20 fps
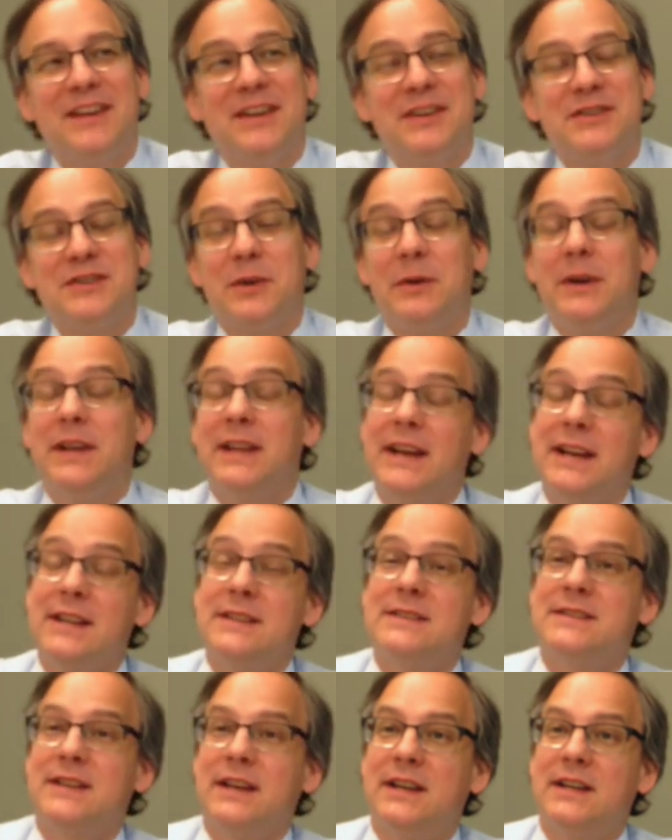so in that
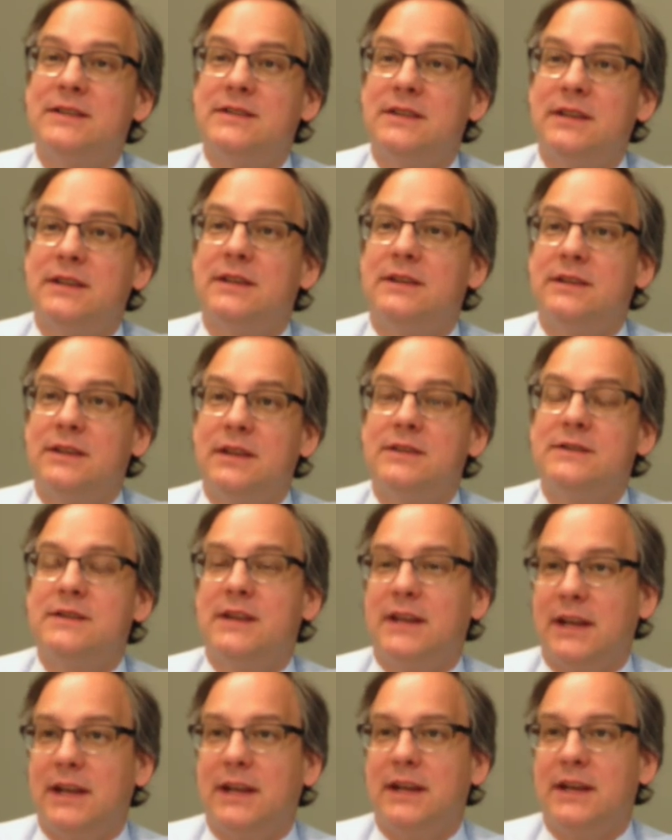sense, it does
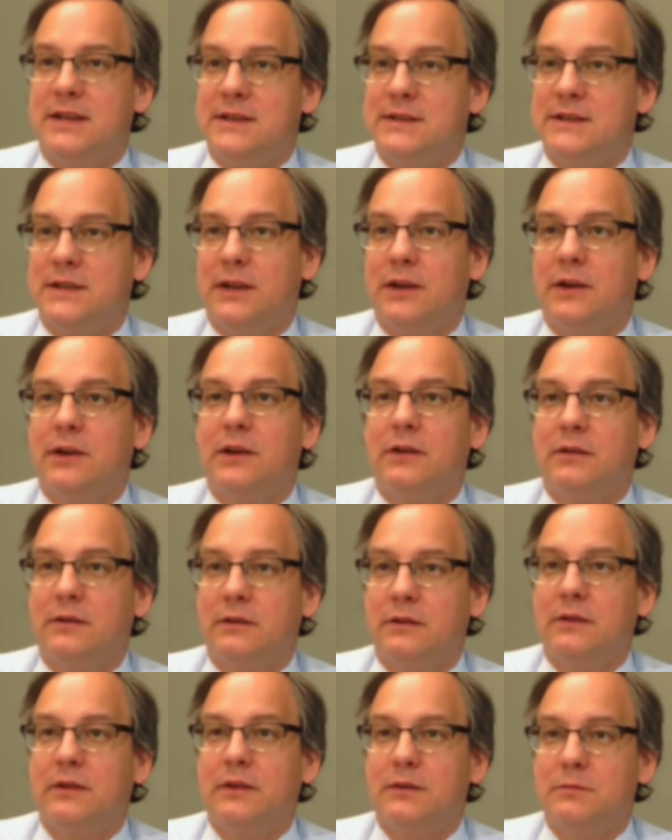get easier.
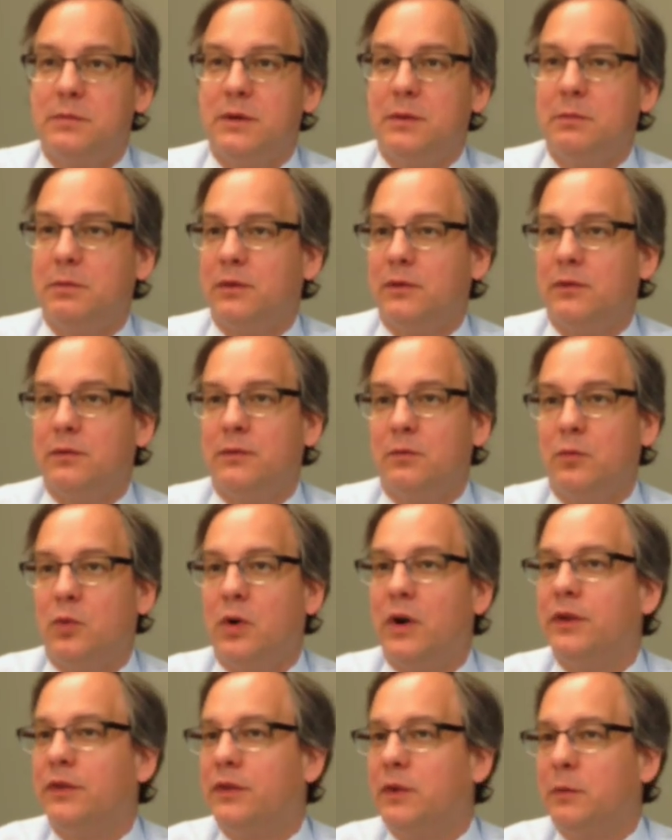People
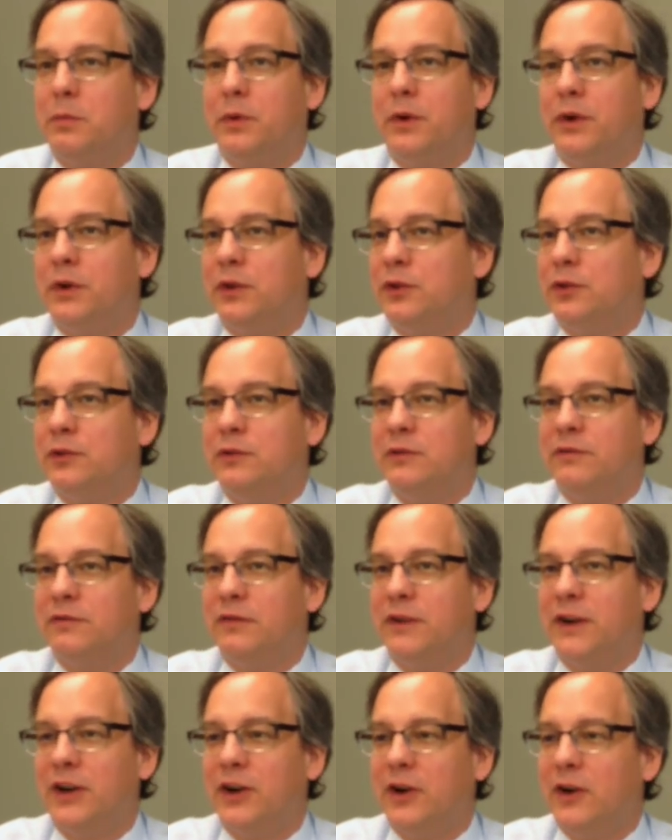want to put
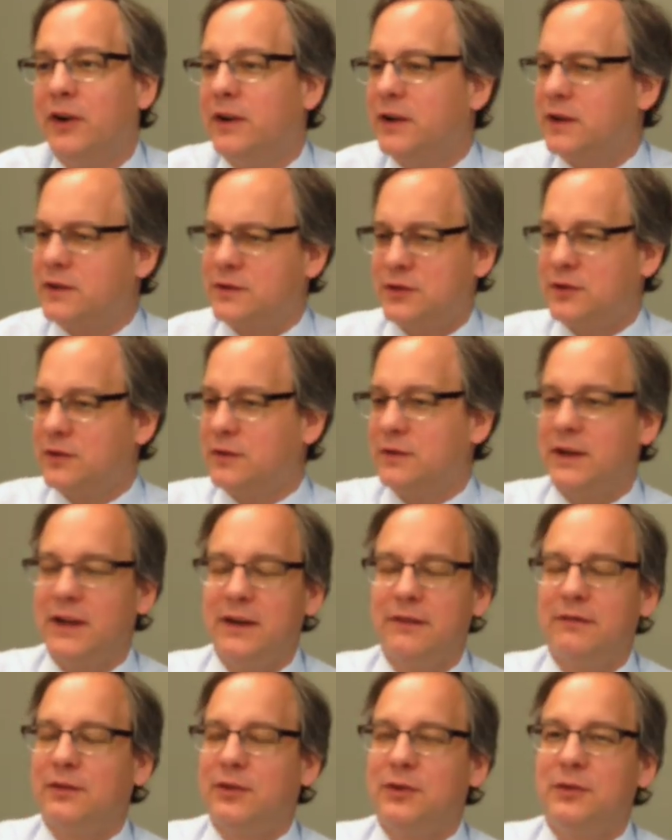gluten-free on. It shouldn't
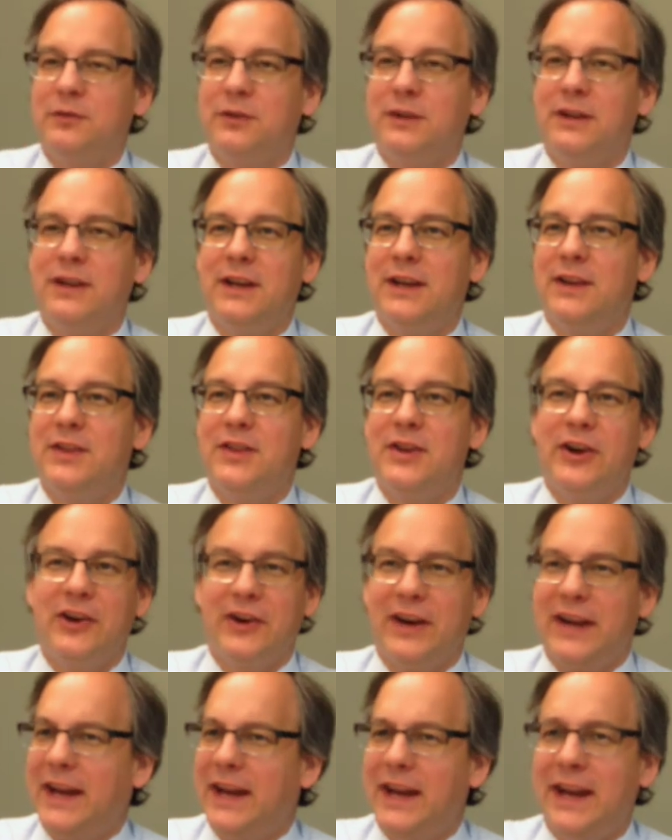have gluten in
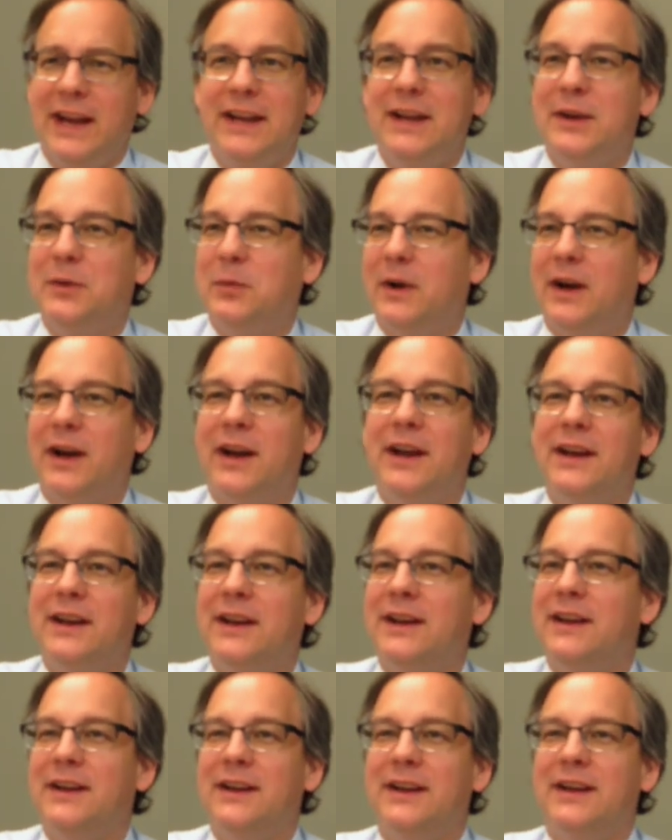there anyway,
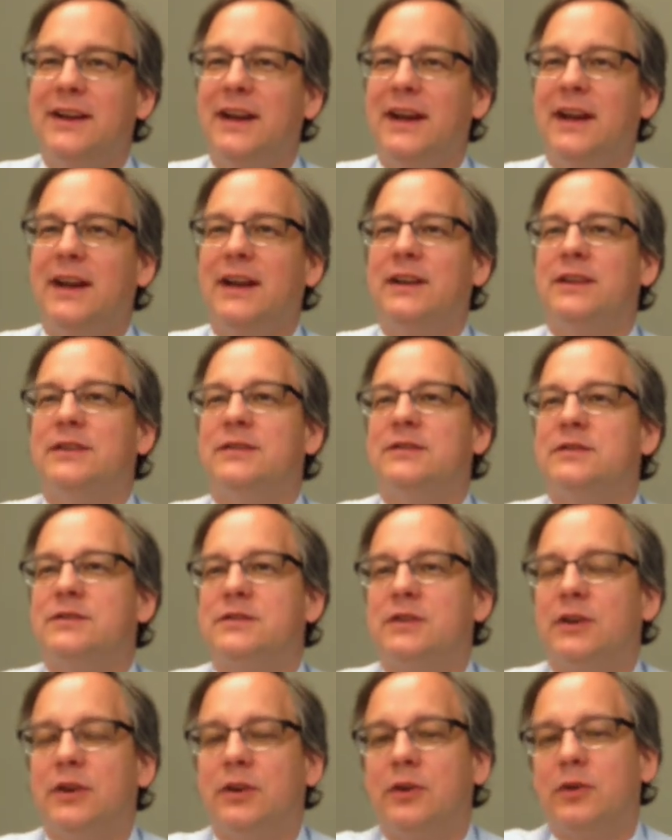and
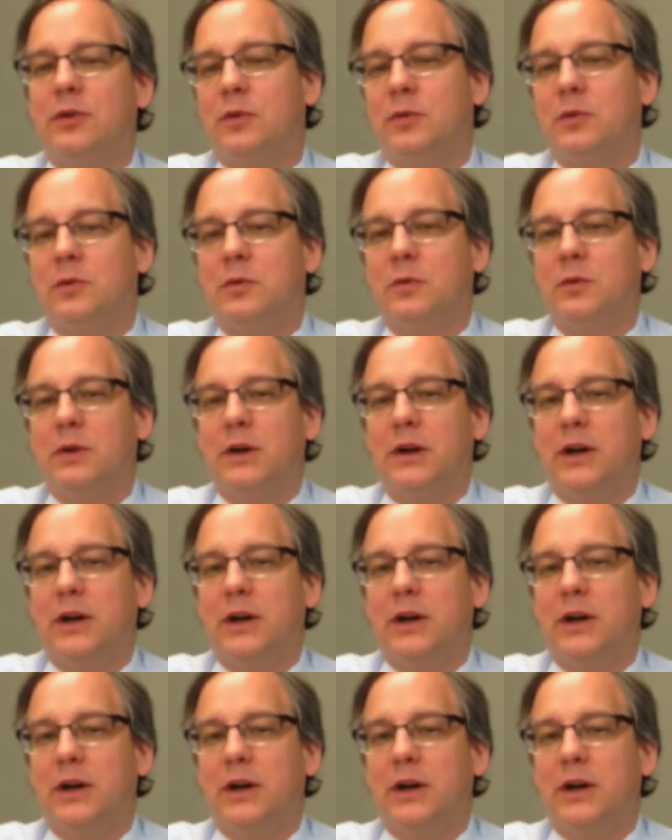so